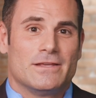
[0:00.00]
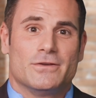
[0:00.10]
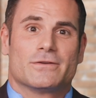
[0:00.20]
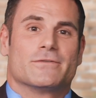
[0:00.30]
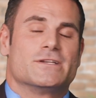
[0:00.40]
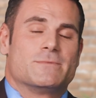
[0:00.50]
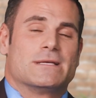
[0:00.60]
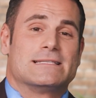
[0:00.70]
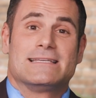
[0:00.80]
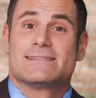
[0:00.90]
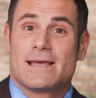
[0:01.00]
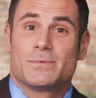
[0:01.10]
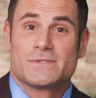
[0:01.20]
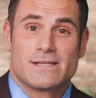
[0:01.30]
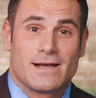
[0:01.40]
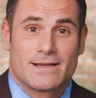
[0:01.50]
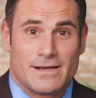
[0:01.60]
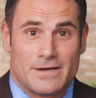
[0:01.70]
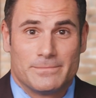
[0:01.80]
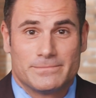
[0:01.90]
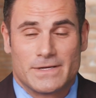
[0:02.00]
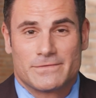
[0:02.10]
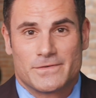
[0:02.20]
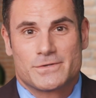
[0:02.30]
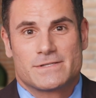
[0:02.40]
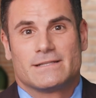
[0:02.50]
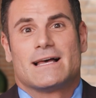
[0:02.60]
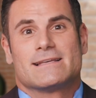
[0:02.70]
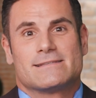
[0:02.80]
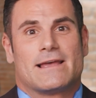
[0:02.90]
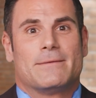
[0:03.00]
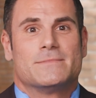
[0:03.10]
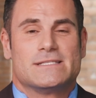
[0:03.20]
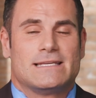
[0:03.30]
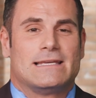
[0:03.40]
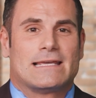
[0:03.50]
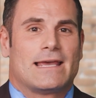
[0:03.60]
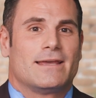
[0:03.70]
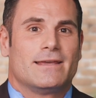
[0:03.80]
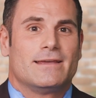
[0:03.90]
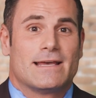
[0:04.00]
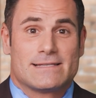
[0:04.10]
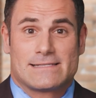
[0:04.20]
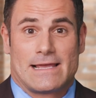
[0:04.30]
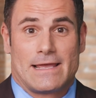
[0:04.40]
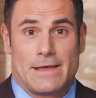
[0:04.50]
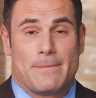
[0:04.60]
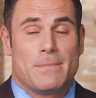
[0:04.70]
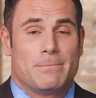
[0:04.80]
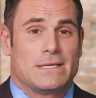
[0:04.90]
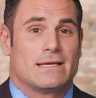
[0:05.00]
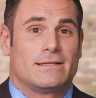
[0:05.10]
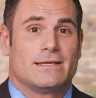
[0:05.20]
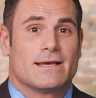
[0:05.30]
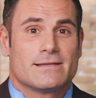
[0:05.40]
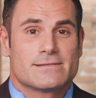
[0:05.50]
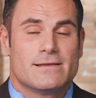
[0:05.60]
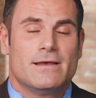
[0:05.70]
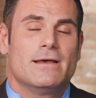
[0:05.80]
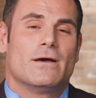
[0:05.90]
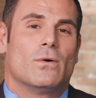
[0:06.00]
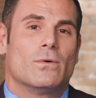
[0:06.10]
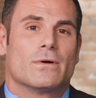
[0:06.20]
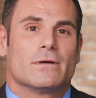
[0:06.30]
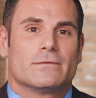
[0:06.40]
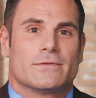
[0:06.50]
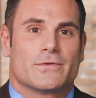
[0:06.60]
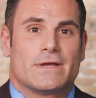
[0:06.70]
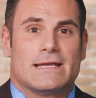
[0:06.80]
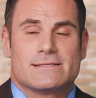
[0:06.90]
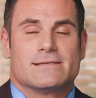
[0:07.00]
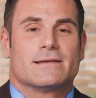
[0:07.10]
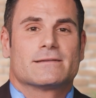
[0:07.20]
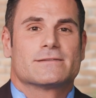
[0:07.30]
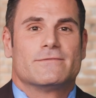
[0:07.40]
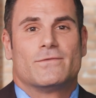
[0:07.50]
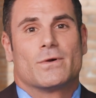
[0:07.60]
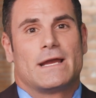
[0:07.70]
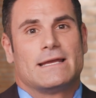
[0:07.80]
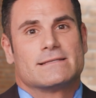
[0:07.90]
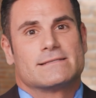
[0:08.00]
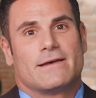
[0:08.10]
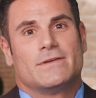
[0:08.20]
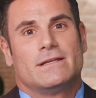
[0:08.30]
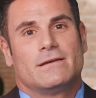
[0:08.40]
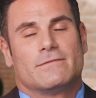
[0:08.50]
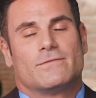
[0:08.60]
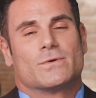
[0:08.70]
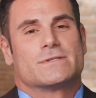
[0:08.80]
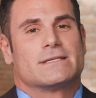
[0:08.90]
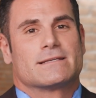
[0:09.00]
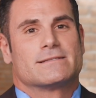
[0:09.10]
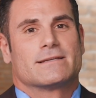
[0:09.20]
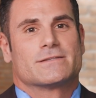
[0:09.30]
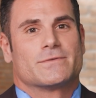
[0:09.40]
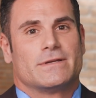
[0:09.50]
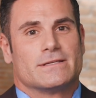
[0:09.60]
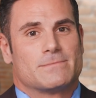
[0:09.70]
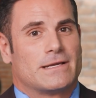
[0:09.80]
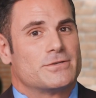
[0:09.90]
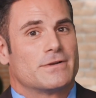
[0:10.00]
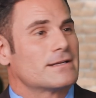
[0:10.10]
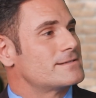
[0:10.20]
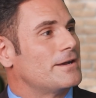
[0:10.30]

You can reach me at zekesamples.com, my first and last name, ZEKESAMPLES, or 386-487-4663 is my direct